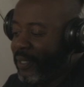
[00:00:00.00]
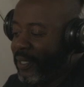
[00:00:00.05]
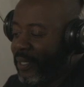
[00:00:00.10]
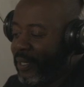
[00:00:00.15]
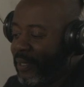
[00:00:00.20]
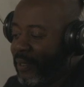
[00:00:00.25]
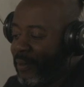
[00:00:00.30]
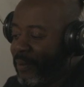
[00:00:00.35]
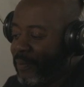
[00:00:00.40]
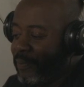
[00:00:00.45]

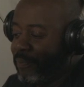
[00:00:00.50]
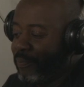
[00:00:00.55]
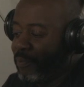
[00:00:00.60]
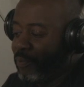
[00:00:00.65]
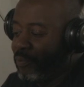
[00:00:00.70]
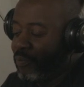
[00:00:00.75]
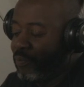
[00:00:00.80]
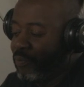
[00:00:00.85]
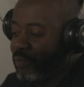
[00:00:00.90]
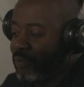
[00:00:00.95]

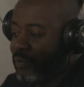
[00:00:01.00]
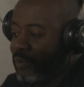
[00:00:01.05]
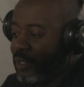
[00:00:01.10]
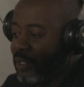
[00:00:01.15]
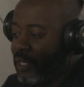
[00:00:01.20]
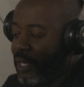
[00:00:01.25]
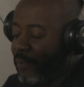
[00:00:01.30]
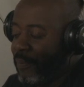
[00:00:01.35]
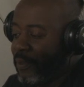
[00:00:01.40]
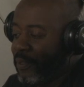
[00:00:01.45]

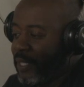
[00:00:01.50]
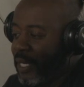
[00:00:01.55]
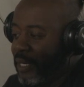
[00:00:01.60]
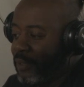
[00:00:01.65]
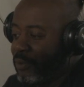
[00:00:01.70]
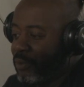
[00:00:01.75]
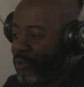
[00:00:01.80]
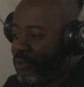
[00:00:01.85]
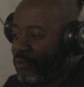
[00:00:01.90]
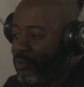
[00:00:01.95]
a couple of
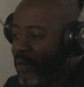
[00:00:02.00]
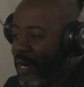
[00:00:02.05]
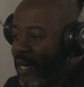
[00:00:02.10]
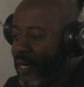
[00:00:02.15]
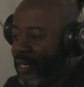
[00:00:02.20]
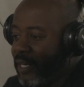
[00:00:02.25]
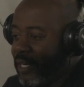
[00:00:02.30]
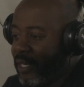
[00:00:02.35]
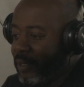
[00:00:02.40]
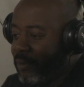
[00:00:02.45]
times we was
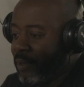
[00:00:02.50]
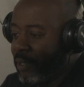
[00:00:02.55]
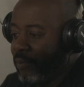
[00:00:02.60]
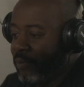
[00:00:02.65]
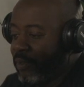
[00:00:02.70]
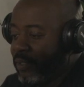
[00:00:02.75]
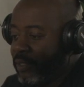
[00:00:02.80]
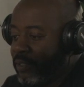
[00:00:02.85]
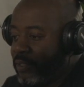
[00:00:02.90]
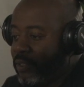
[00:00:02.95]
riding together. When I
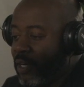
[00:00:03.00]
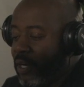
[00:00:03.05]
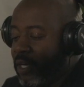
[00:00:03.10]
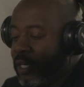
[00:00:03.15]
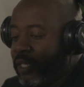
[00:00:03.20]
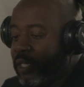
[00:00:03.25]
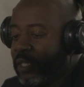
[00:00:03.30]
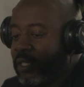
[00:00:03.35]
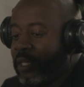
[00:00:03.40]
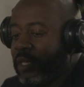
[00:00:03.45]
really started
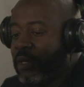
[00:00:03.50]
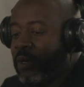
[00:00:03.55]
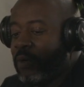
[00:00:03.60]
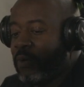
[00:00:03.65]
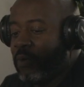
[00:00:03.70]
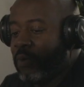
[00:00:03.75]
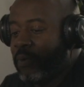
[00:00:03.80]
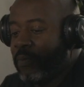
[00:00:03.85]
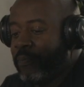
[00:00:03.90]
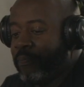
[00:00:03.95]
to get to
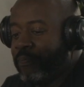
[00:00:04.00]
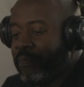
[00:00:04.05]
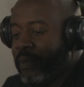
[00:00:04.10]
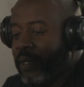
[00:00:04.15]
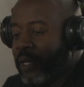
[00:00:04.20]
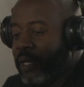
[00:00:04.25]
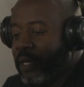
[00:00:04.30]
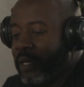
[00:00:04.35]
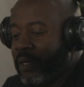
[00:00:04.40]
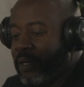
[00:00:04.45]
know
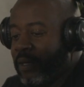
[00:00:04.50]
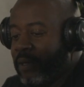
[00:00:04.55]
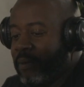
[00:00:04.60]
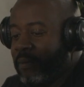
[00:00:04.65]
him, and